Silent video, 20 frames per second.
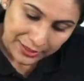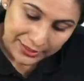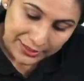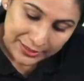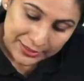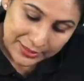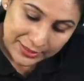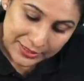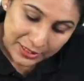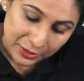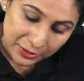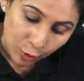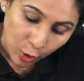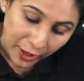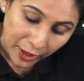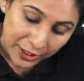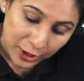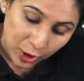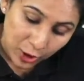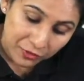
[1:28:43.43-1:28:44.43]
it is
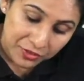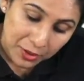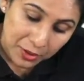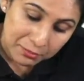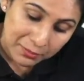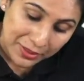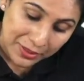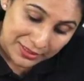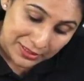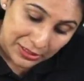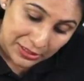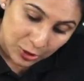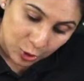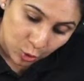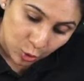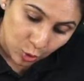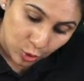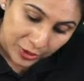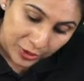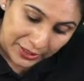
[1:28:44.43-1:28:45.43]
devoid of the muscle
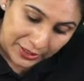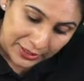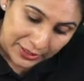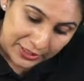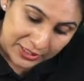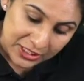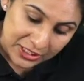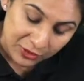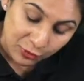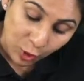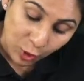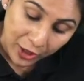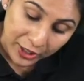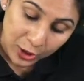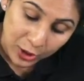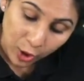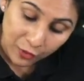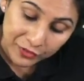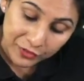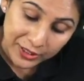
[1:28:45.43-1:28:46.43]
tone. It is
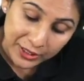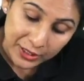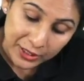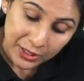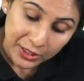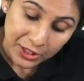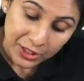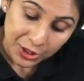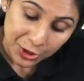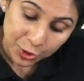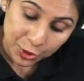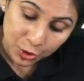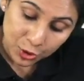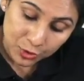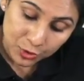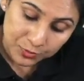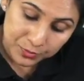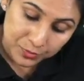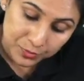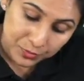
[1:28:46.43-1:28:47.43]
devoid of the,
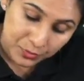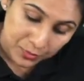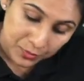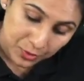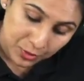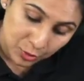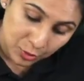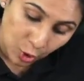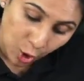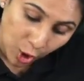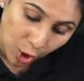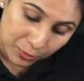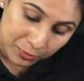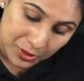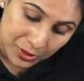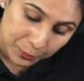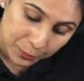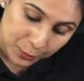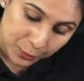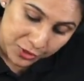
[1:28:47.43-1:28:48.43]

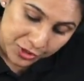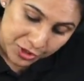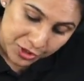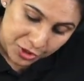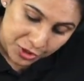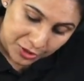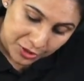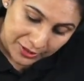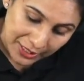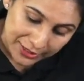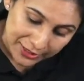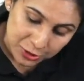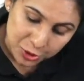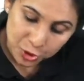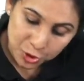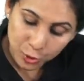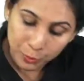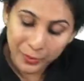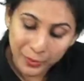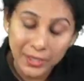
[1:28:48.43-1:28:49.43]
normal position that
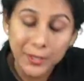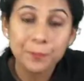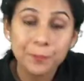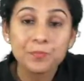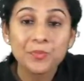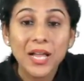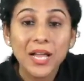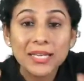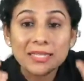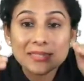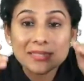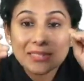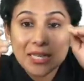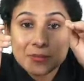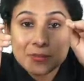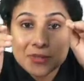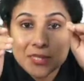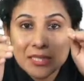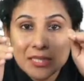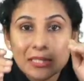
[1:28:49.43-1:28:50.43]
it should be, and it
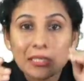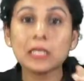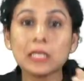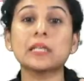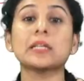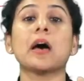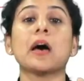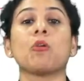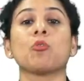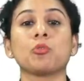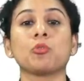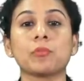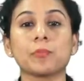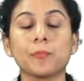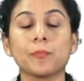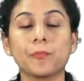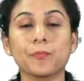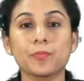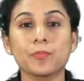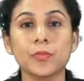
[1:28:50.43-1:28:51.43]
comes a little down.
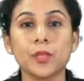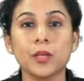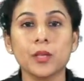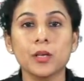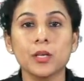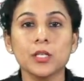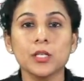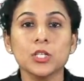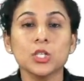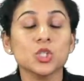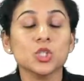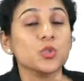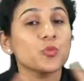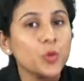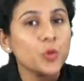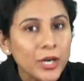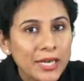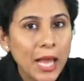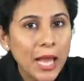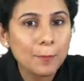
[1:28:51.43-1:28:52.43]
So
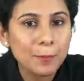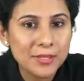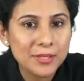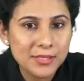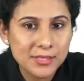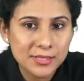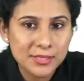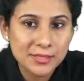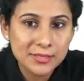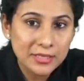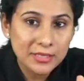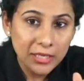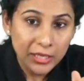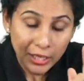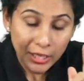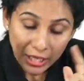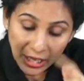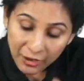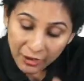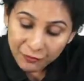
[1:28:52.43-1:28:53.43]
what happens is,
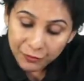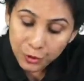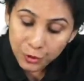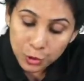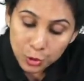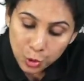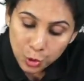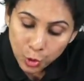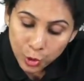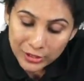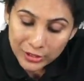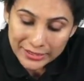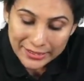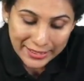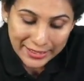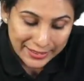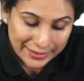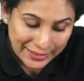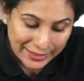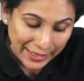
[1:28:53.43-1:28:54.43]
if you don't
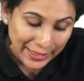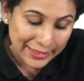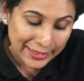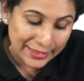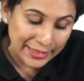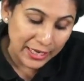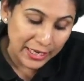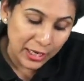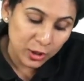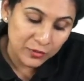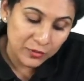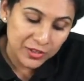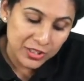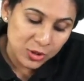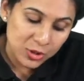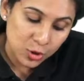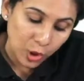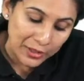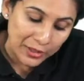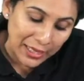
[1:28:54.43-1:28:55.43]
take care of
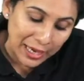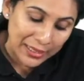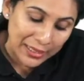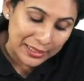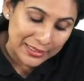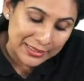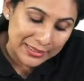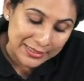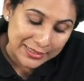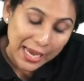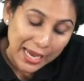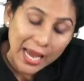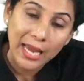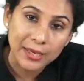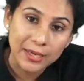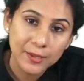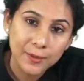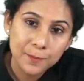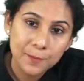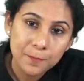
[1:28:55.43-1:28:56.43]
this condylar
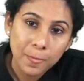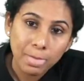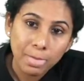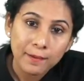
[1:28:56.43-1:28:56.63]
sag